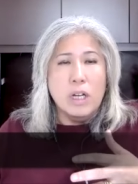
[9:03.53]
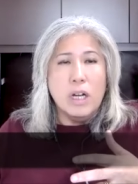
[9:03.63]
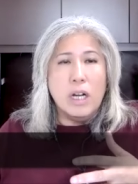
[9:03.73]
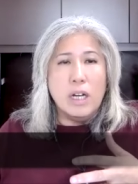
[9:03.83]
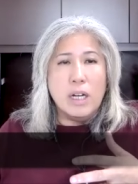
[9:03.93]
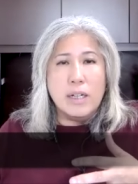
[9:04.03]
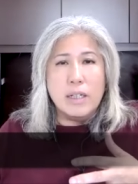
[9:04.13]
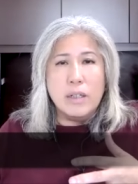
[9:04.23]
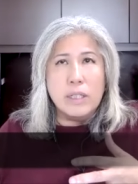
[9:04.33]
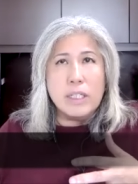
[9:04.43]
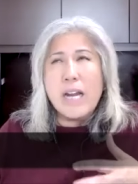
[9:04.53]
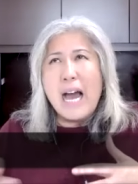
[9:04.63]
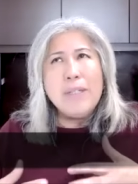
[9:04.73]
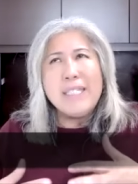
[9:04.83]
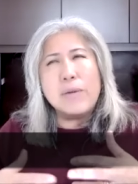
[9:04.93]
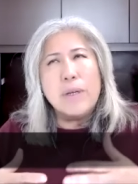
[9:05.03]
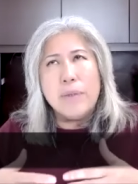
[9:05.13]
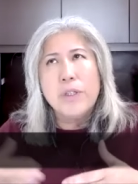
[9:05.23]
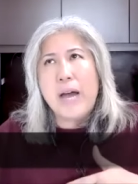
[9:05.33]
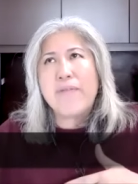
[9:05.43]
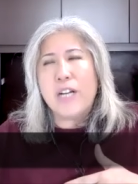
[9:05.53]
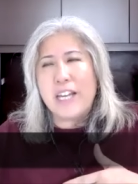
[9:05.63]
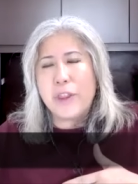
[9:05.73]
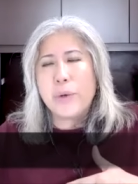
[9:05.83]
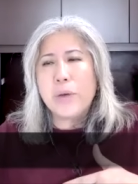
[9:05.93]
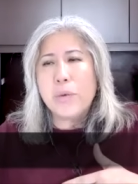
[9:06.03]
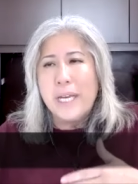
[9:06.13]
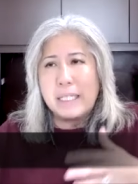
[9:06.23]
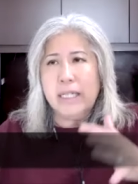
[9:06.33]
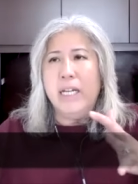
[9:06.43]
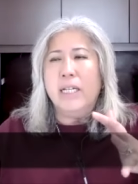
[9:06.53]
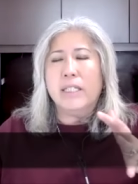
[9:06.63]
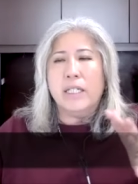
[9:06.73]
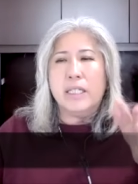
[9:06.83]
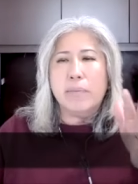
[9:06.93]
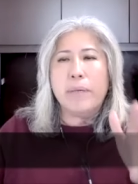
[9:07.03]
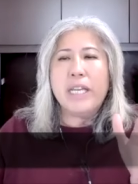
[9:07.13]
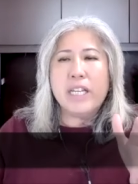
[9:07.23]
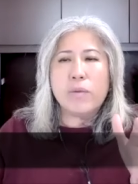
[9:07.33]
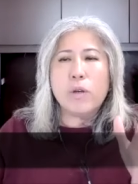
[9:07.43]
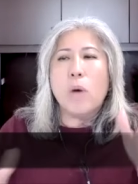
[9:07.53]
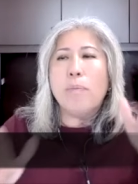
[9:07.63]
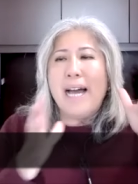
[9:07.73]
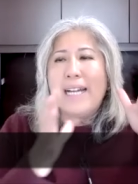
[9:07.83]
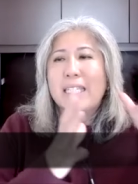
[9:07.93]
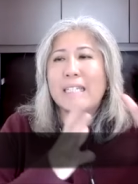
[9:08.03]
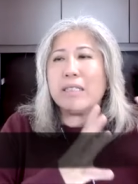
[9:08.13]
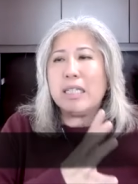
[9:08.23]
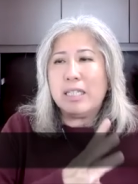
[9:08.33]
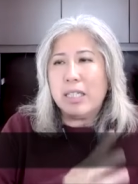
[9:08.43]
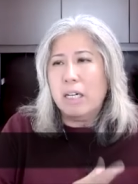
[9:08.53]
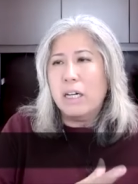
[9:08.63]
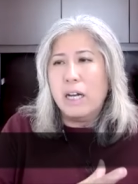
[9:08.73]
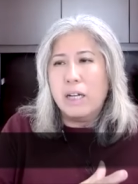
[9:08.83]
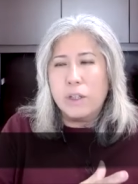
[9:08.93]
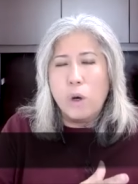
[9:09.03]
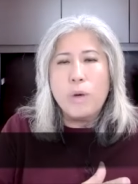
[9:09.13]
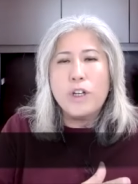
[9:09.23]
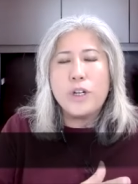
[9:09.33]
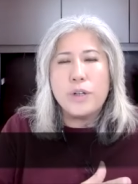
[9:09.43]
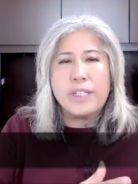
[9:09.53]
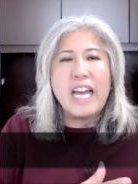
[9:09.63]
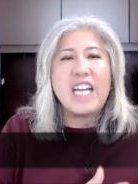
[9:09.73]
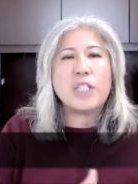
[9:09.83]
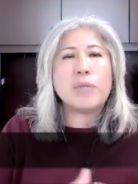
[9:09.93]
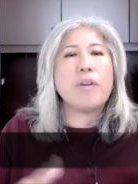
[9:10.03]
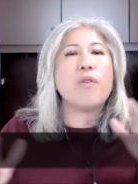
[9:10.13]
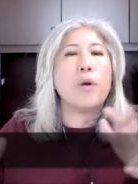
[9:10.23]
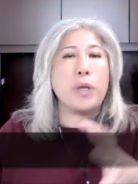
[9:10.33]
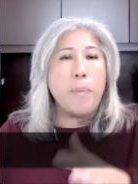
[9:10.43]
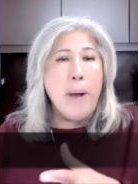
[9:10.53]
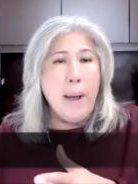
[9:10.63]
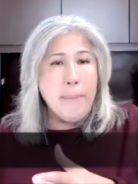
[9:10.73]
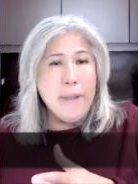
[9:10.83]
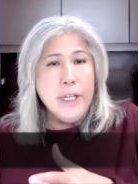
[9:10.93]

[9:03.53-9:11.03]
uh, you know, I would say if you stop for like three weeks, the, the penis will go back to its uh, original size before you pump.